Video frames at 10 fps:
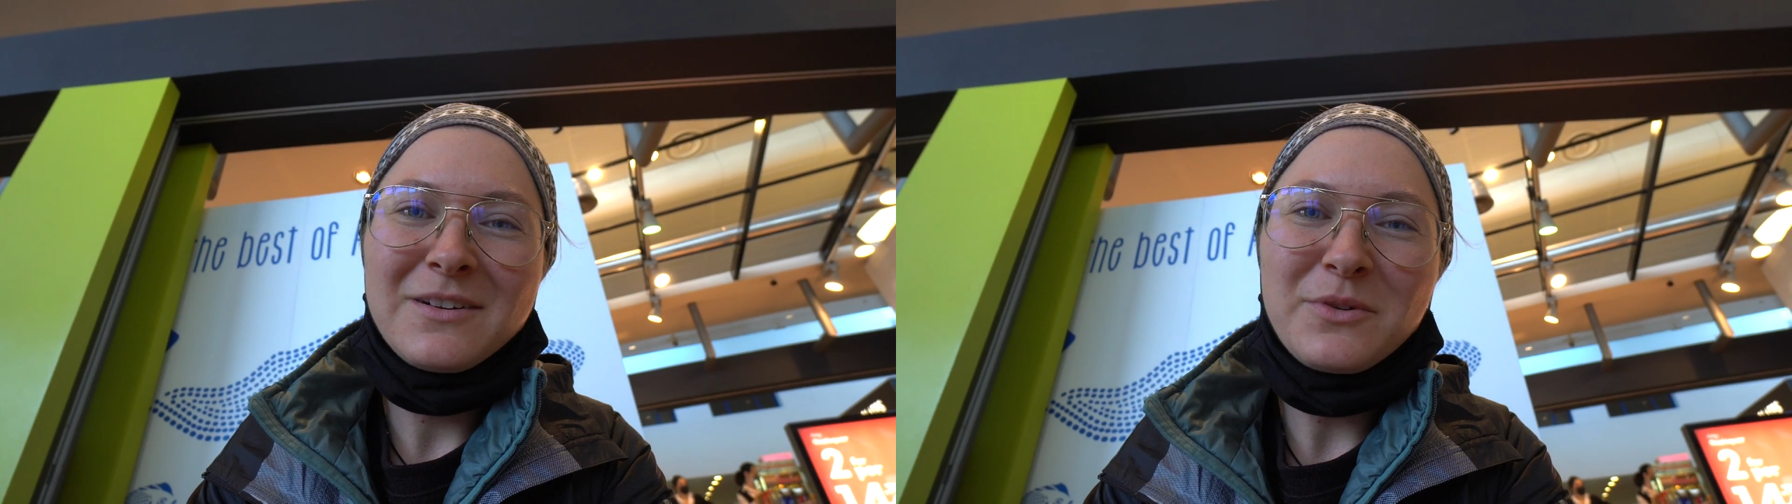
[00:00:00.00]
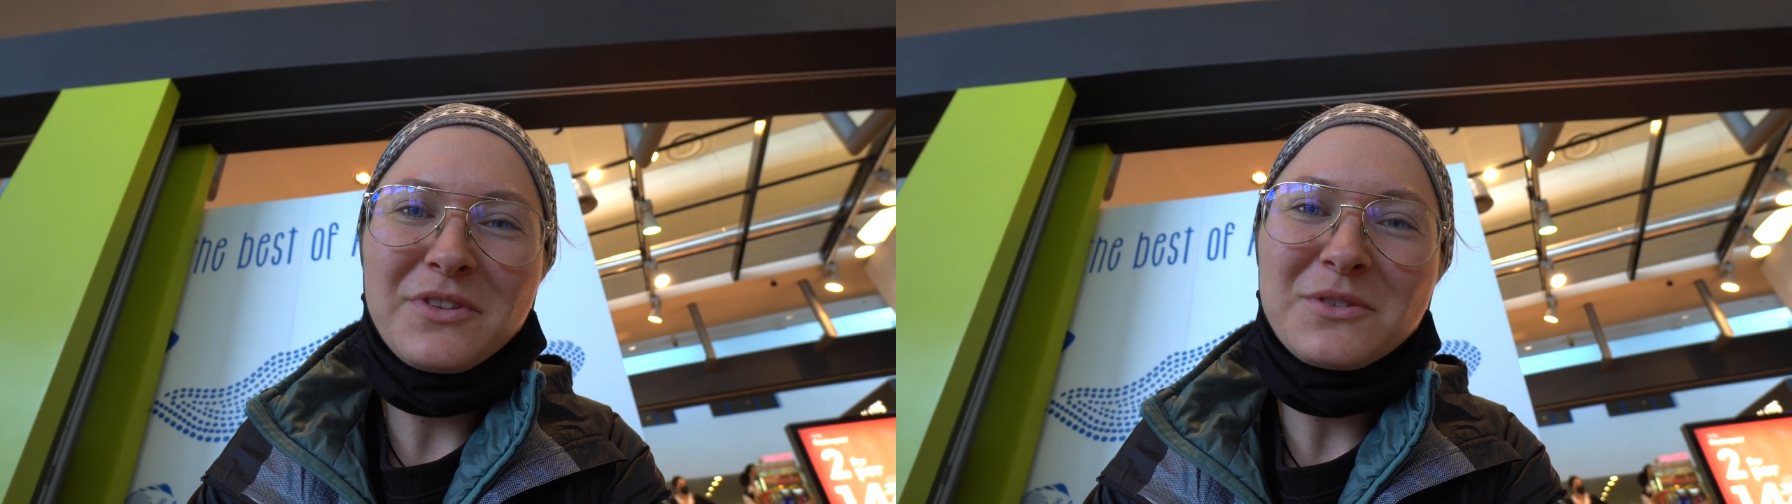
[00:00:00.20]

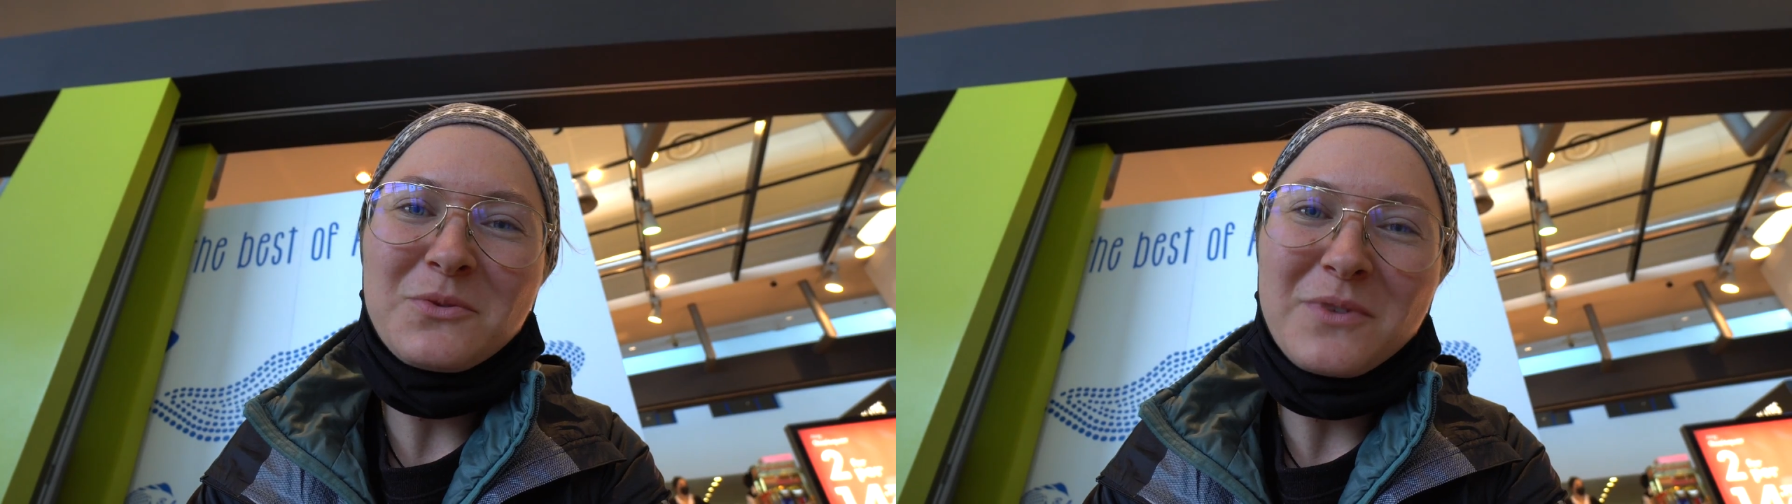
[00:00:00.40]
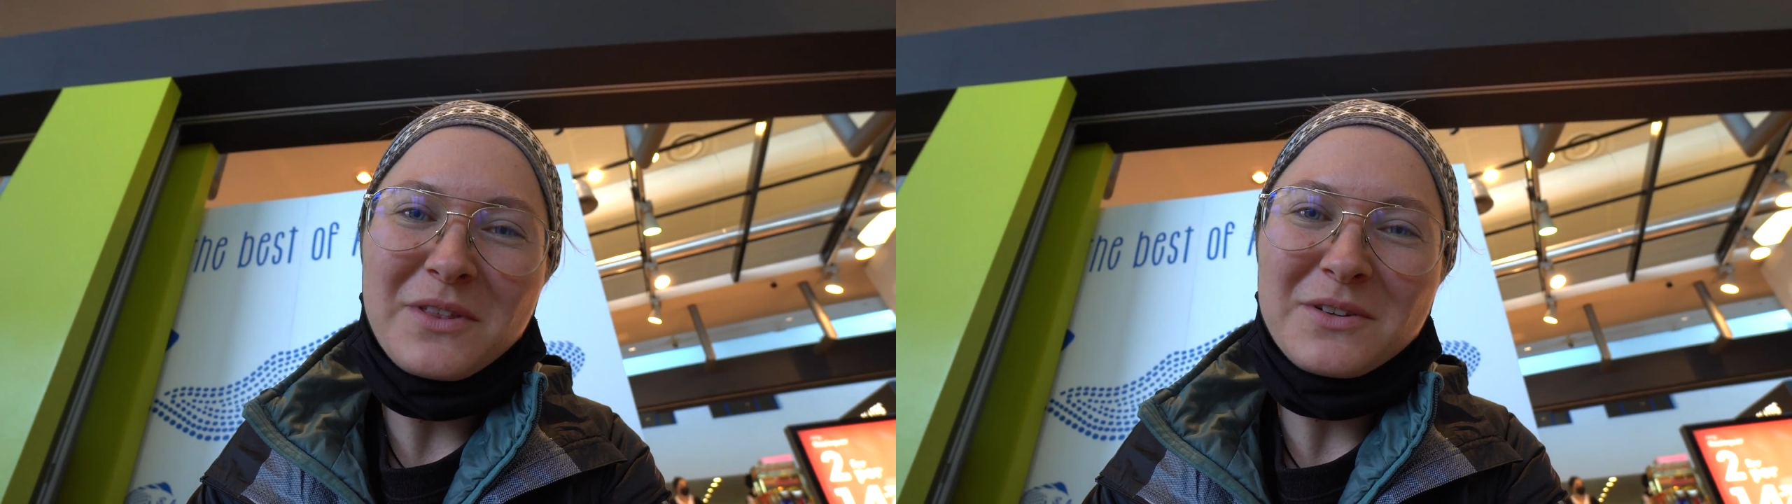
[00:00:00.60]
We think the
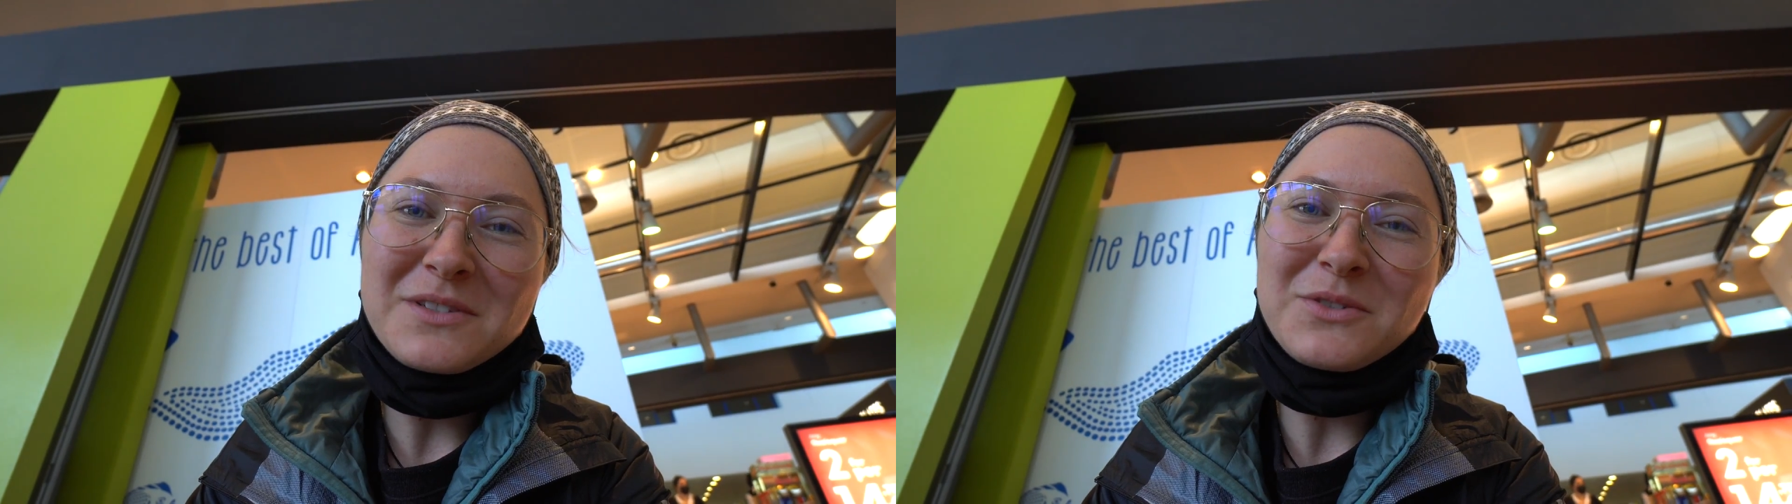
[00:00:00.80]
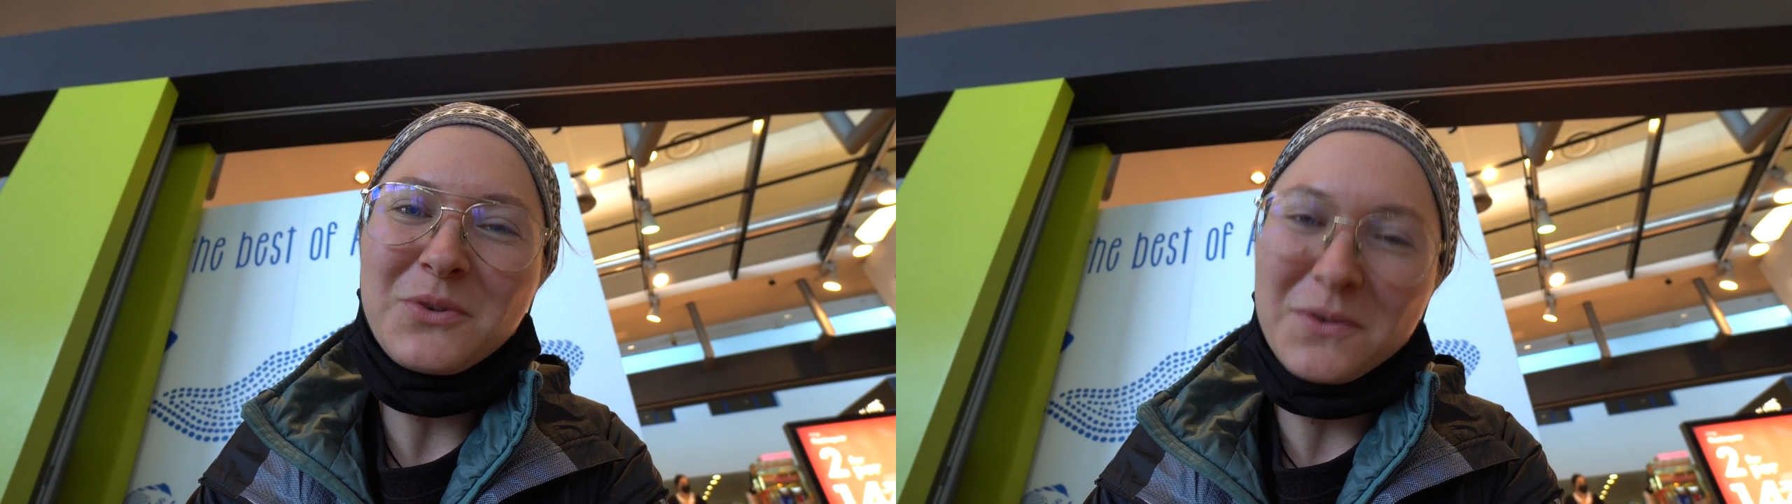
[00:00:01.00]
weather
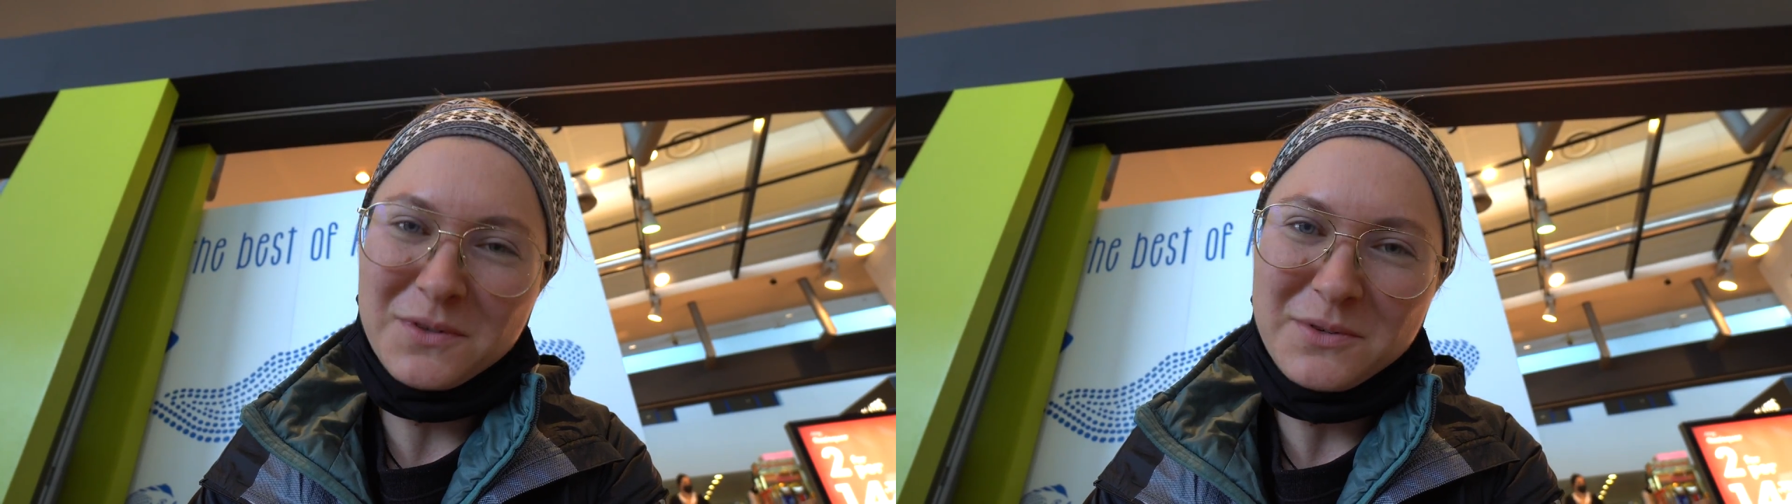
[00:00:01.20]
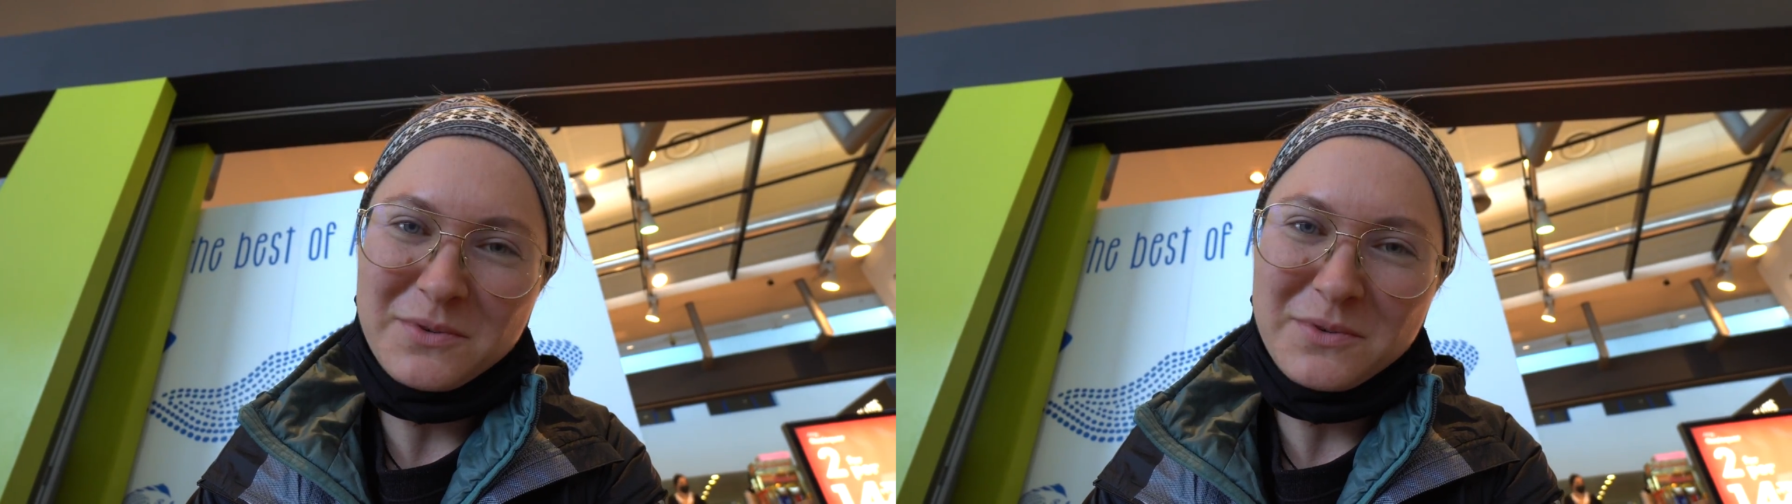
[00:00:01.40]
is totally